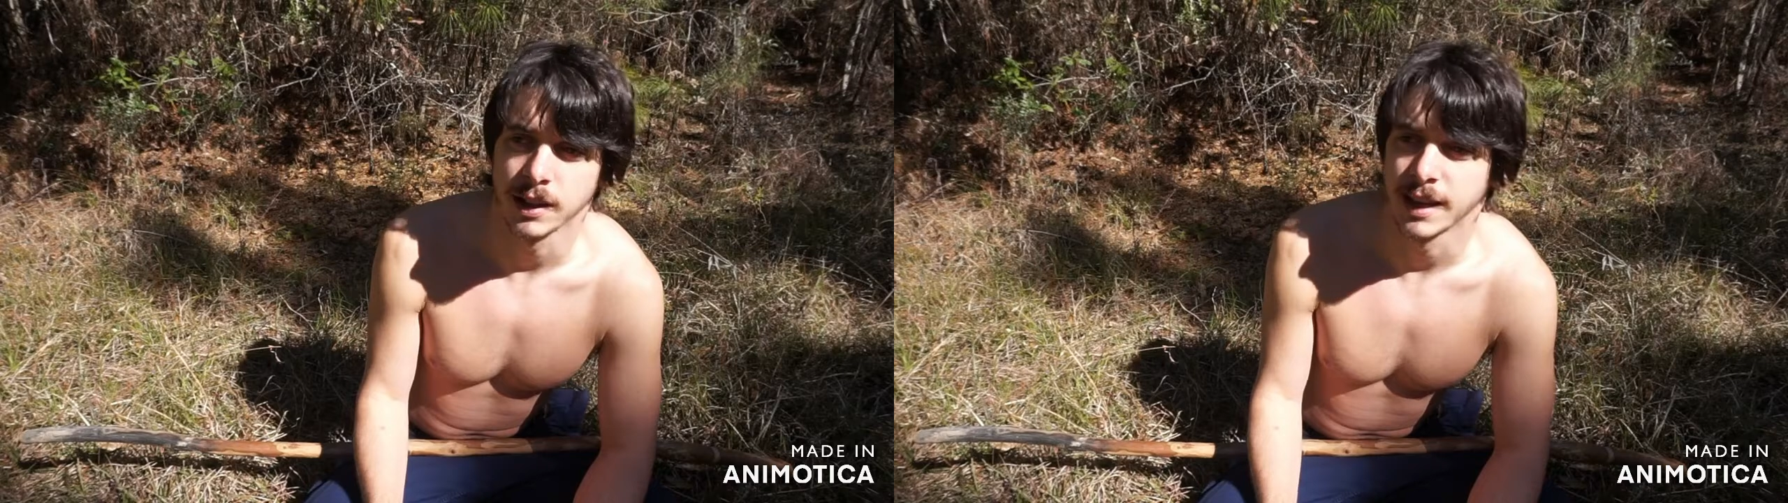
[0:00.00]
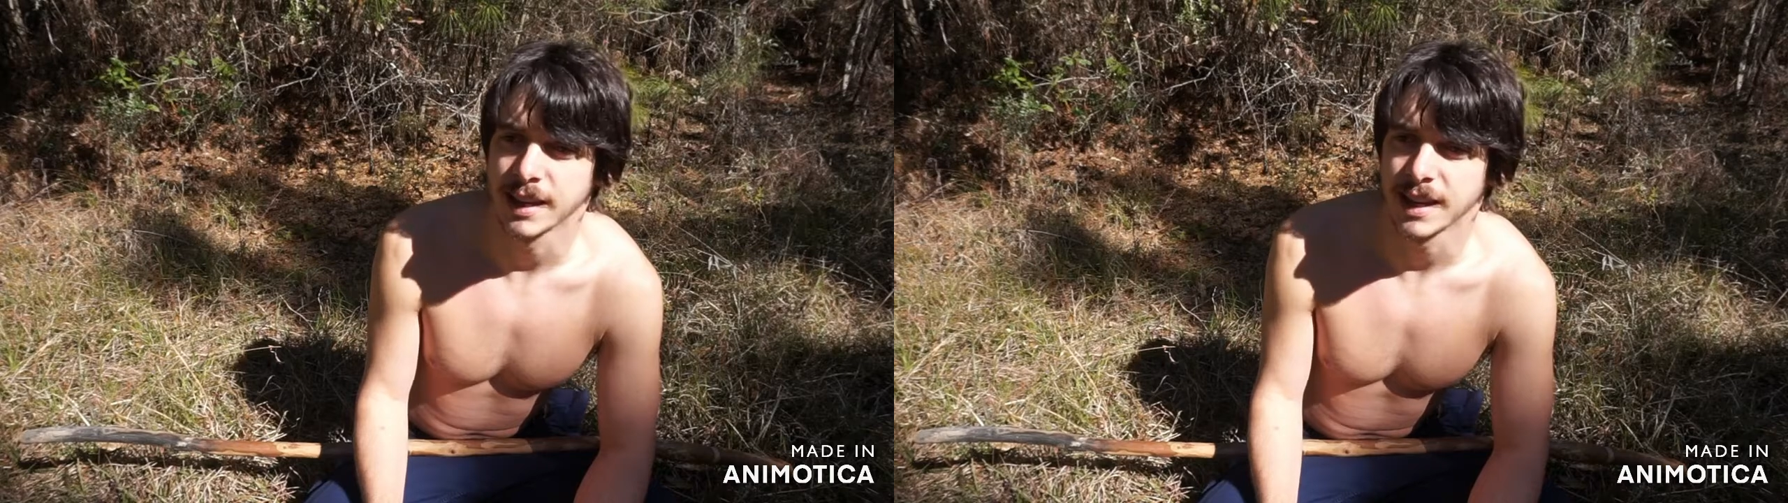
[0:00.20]

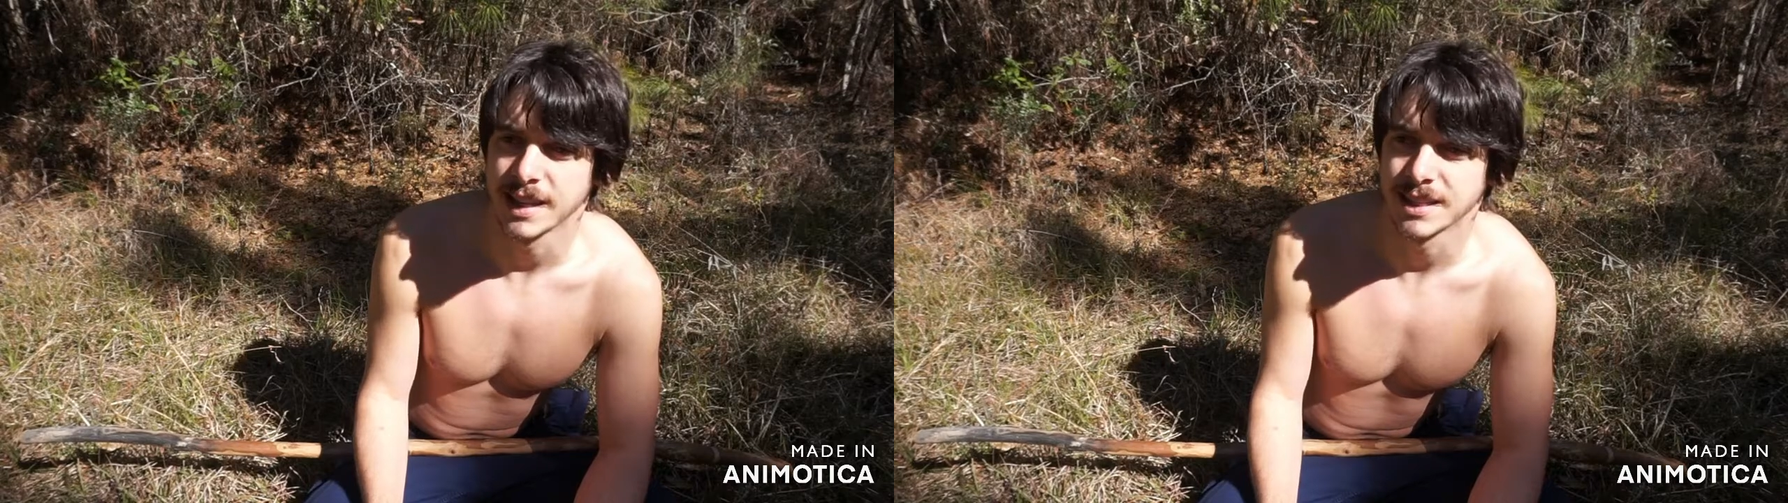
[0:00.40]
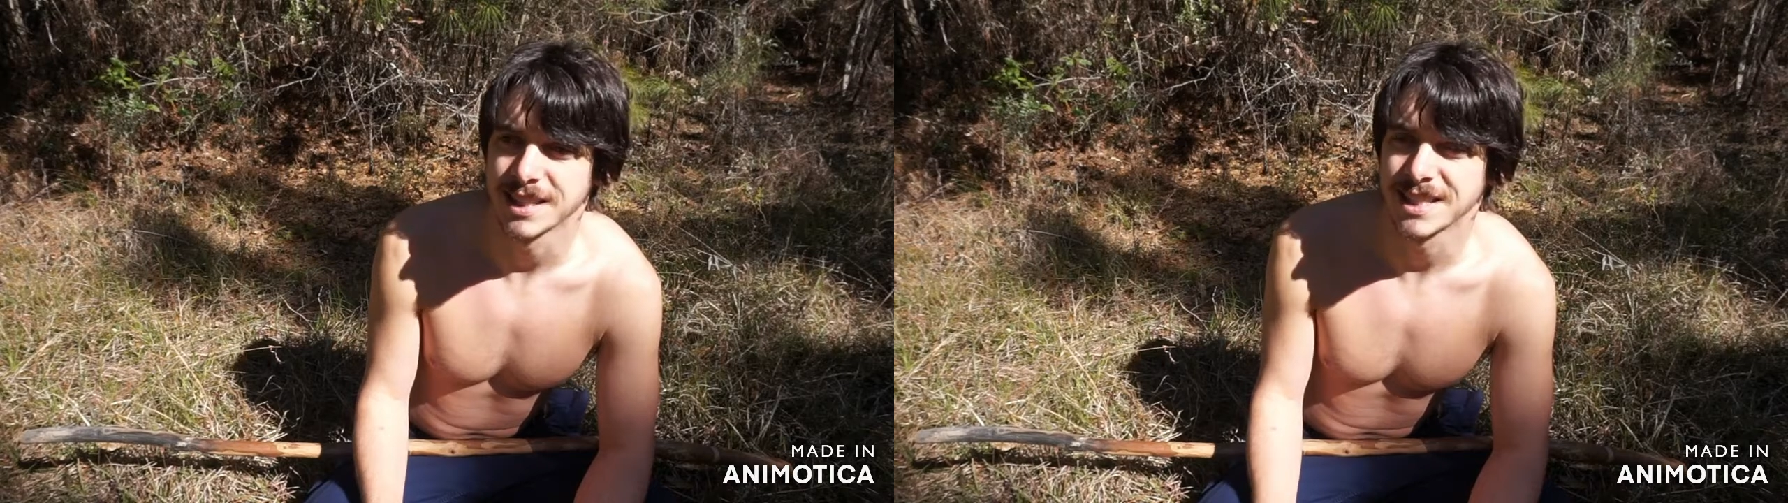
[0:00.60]
like
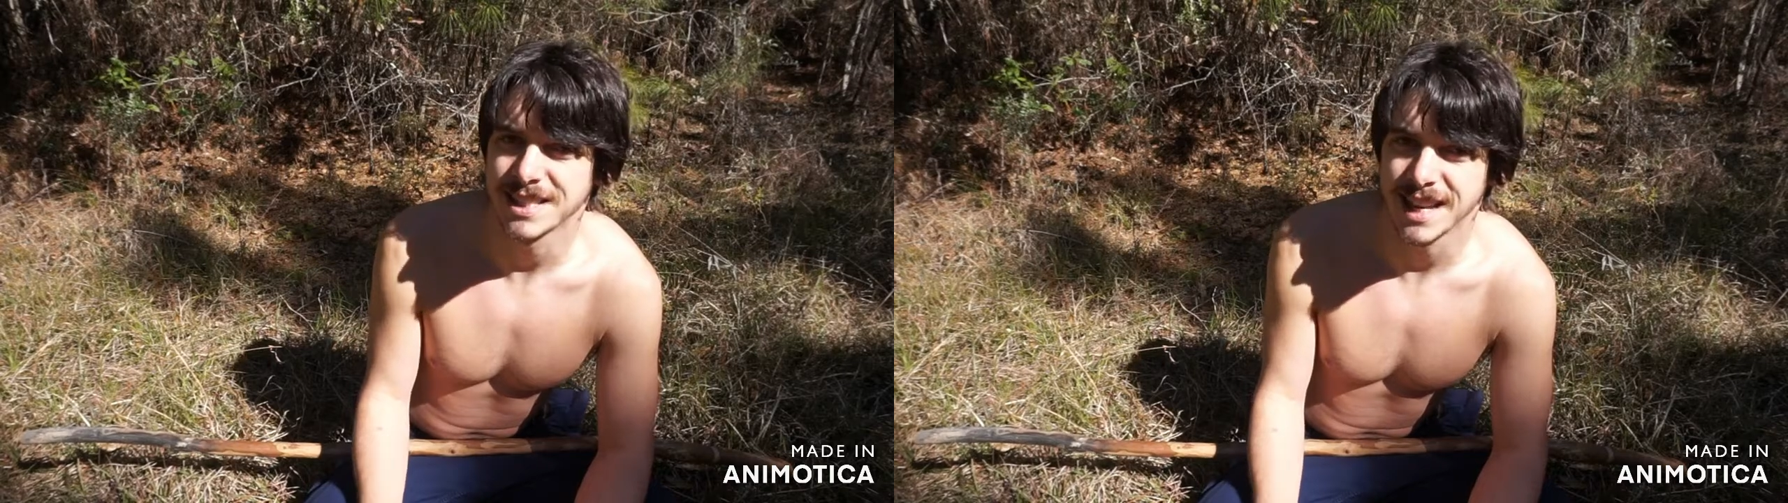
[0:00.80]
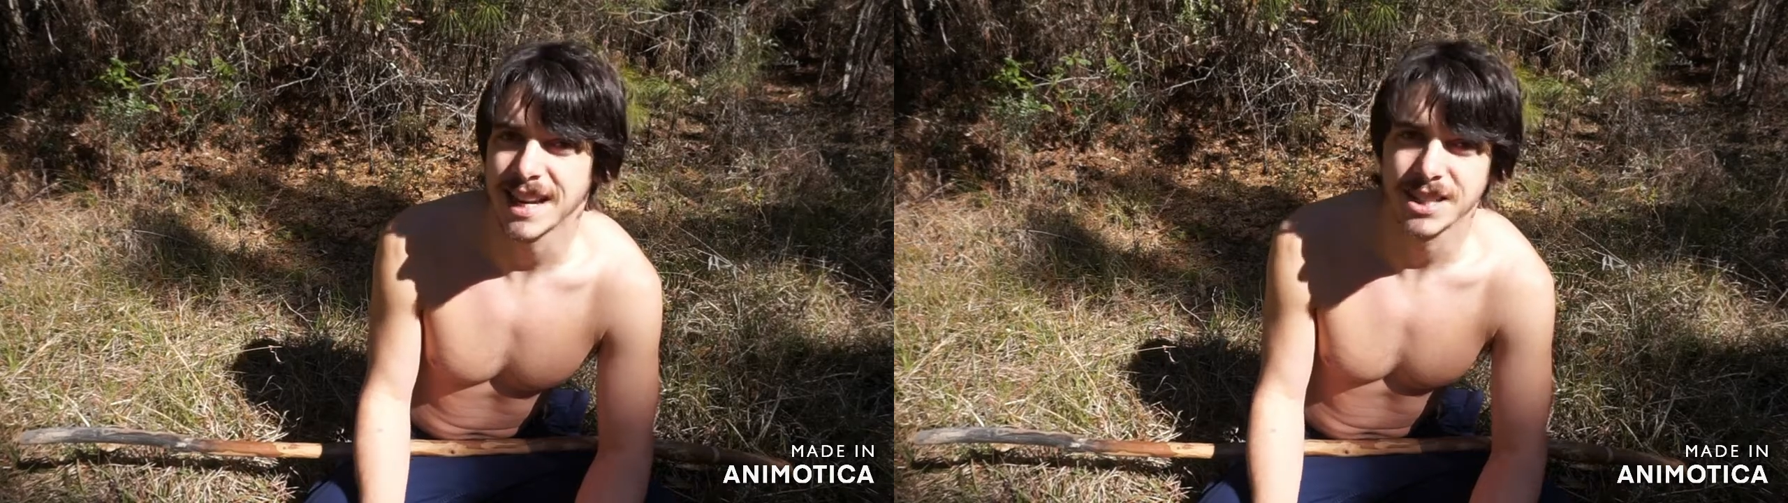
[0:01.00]
is the
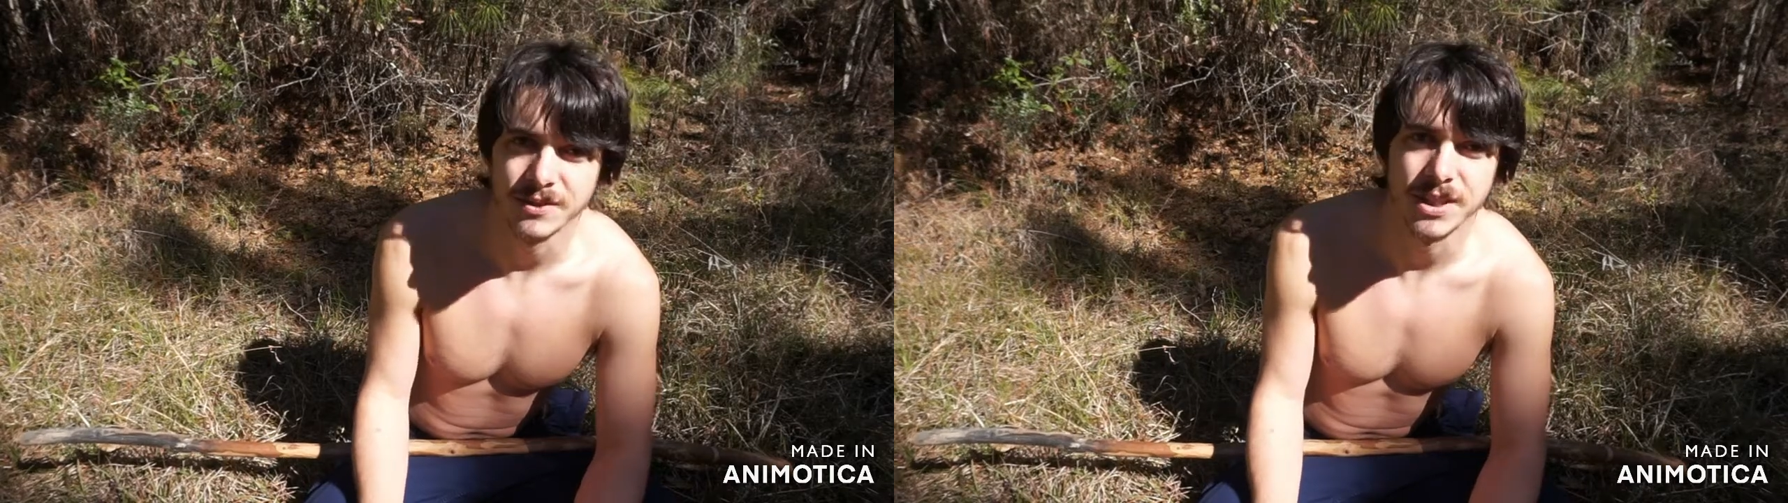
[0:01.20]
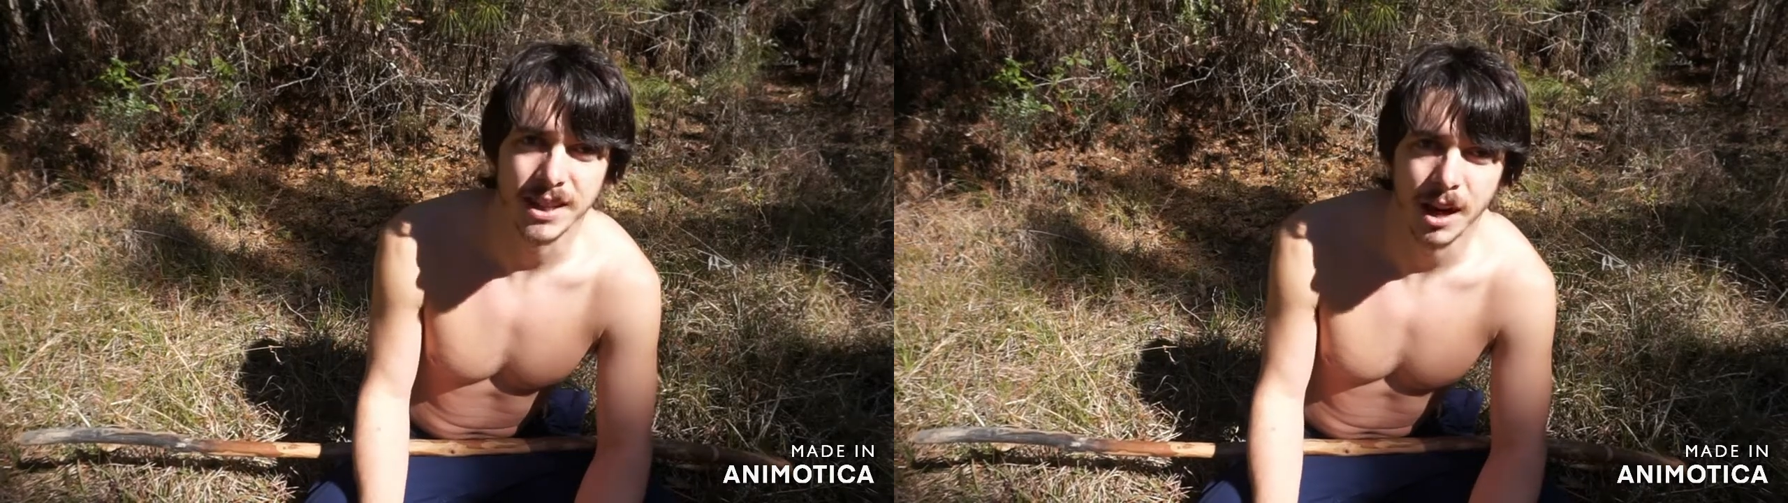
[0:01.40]
stage
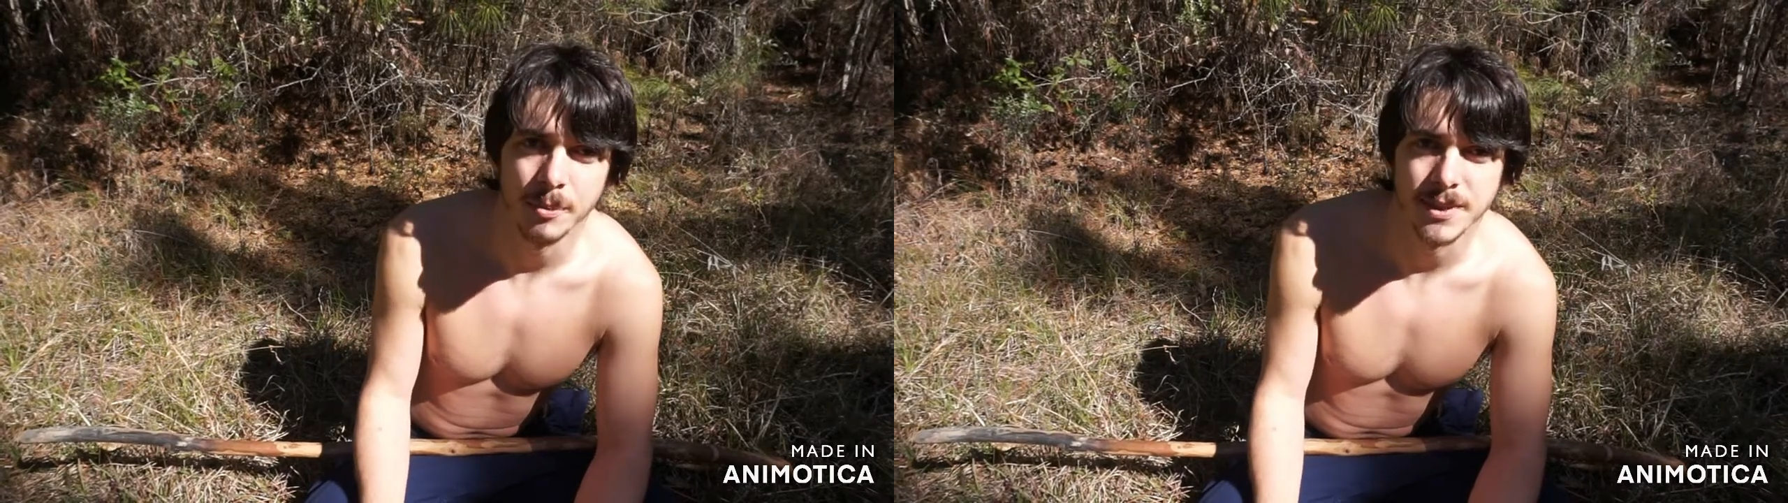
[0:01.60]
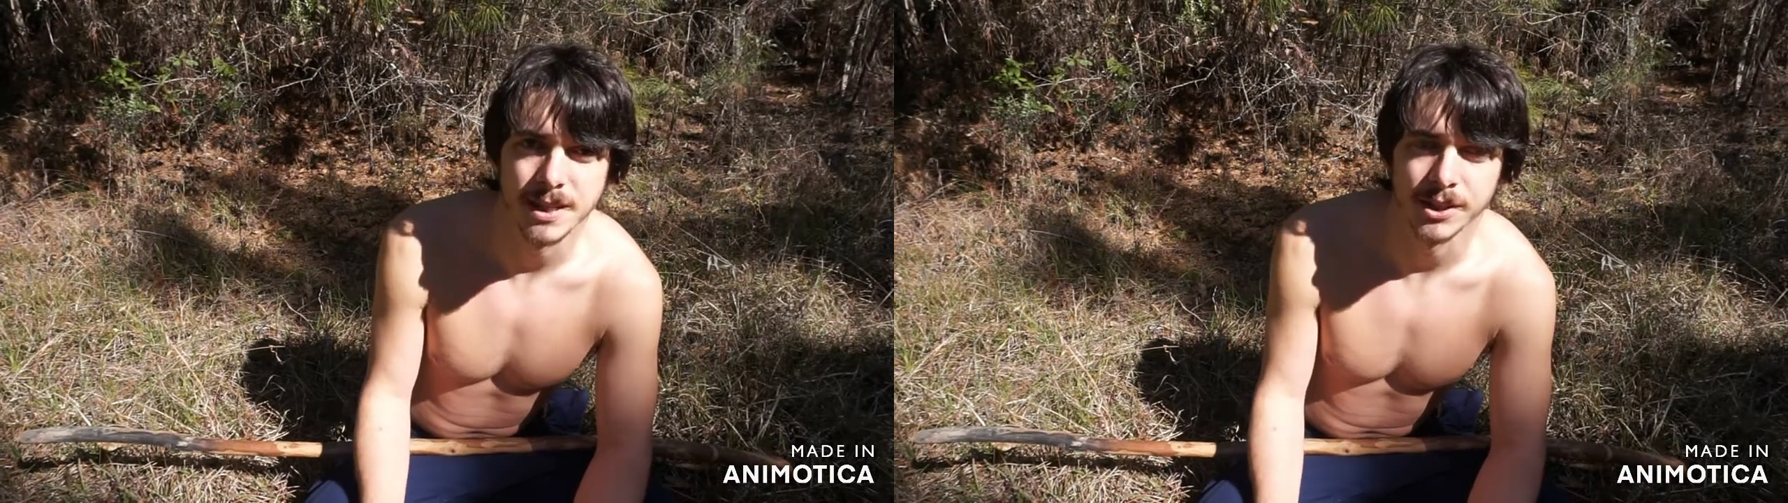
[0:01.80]
of
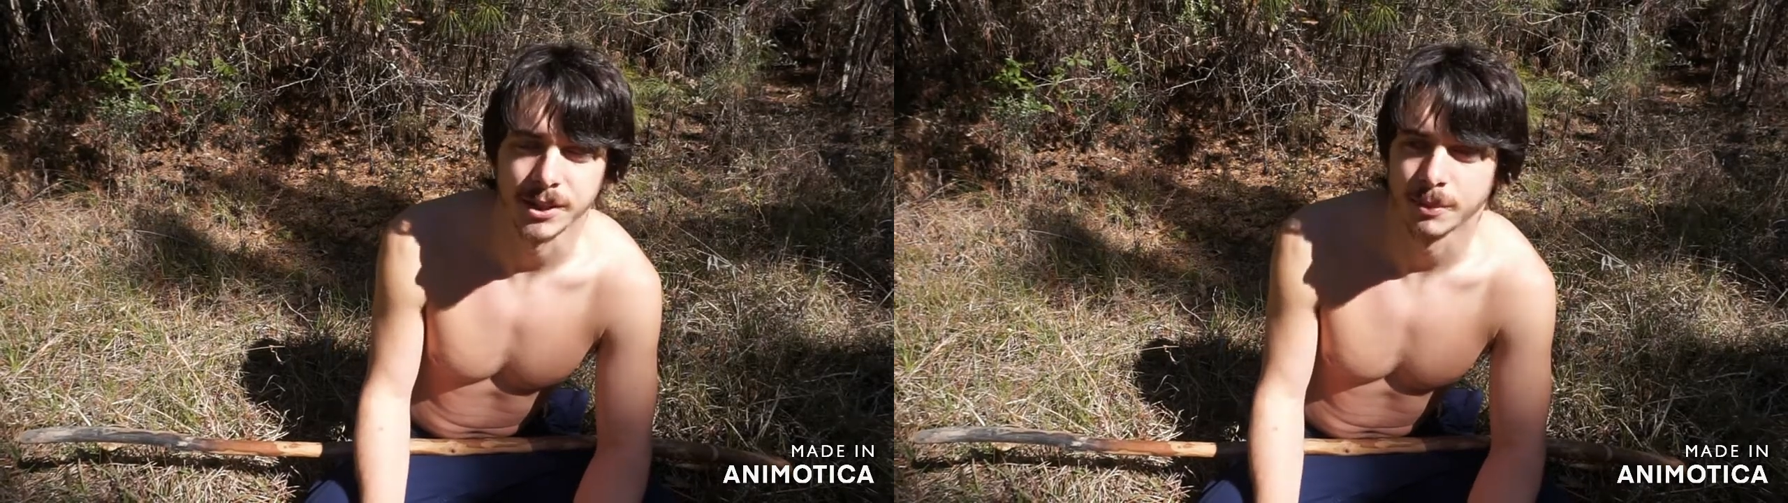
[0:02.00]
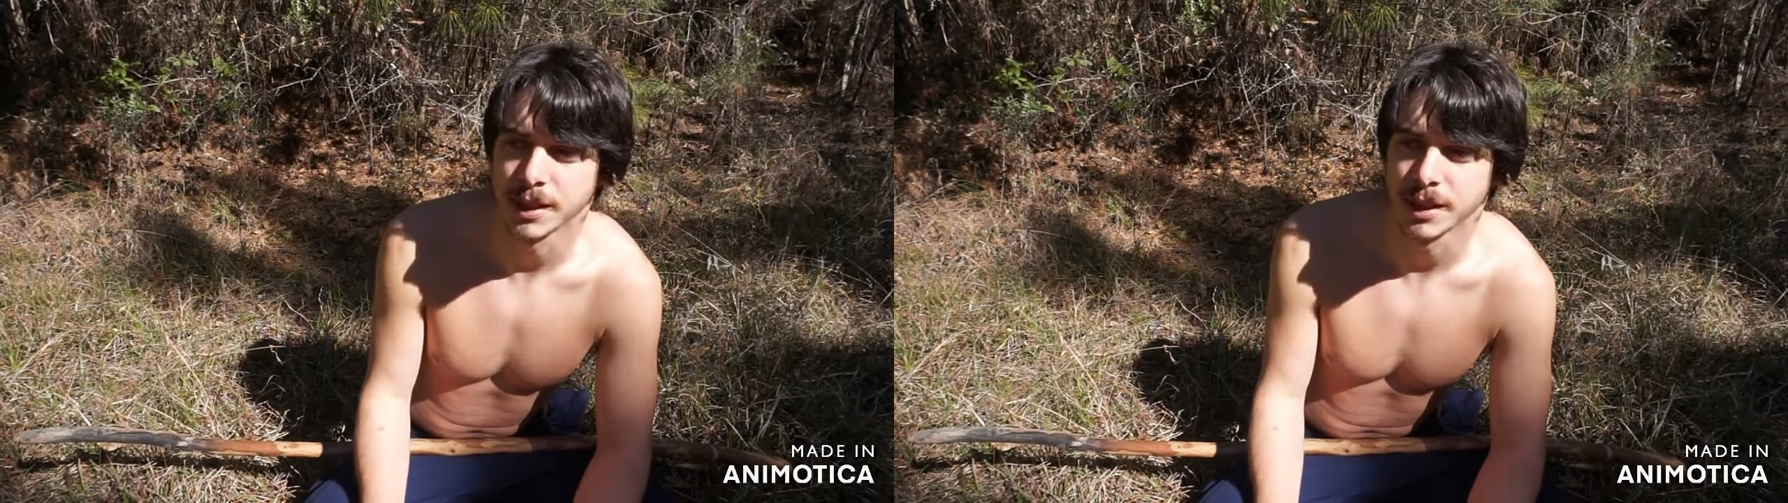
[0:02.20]
decomposition,